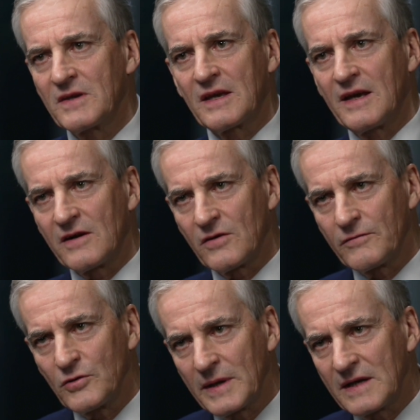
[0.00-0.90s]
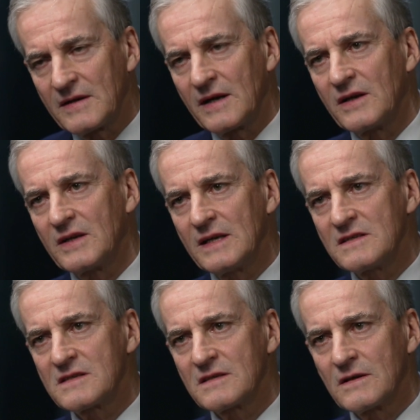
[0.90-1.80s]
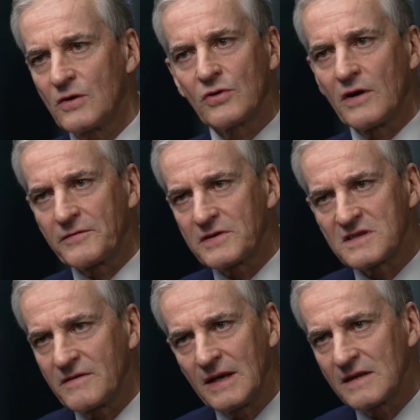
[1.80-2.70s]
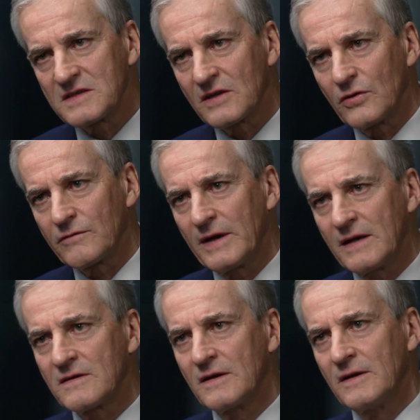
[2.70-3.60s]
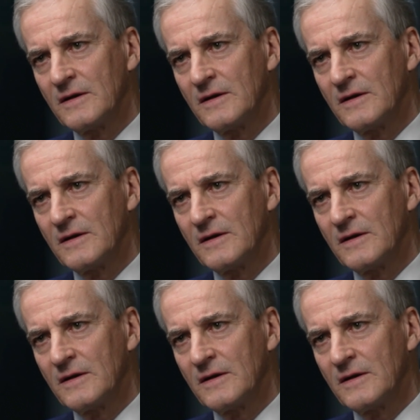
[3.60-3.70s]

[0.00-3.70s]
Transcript: take care of humanitarian needs, look after civilians in conflict.